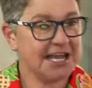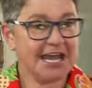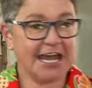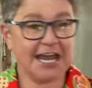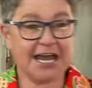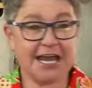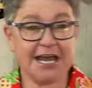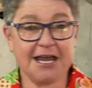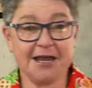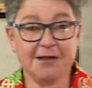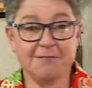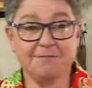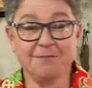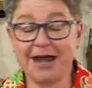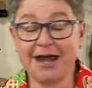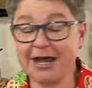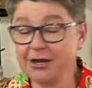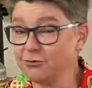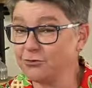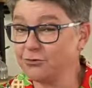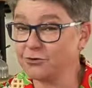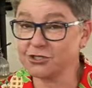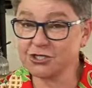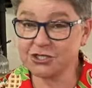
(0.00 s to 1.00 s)
My
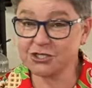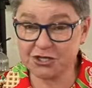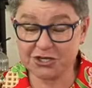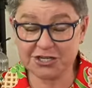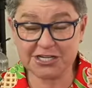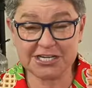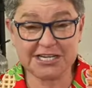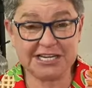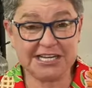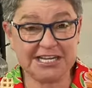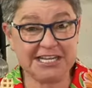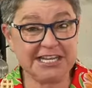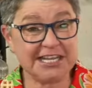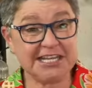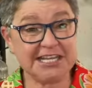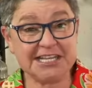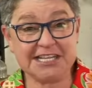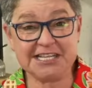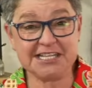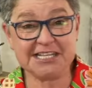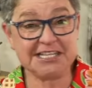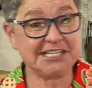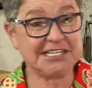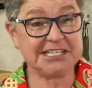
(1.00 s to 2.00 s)
lawn certainly
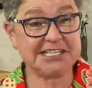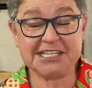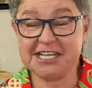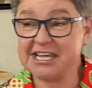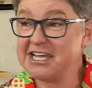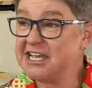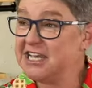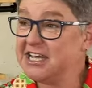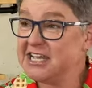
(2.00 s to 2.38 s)
is.